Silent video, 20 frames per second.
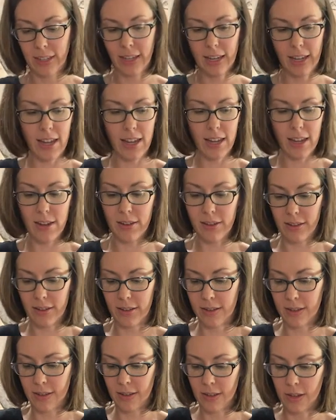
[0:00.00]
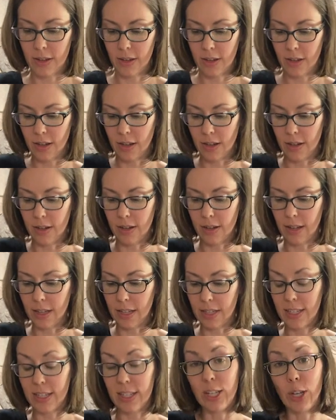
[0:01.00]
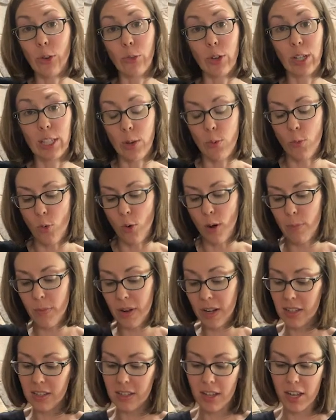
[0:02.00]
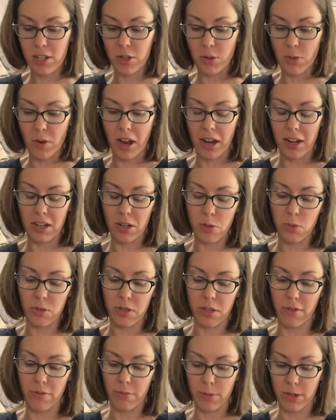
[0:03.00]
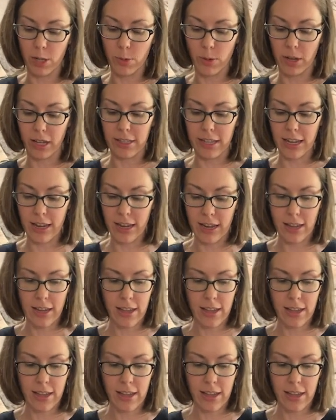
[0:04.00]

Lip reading: Okay, and it's still really warm, but it's not too hot. It cools off pretty quickly.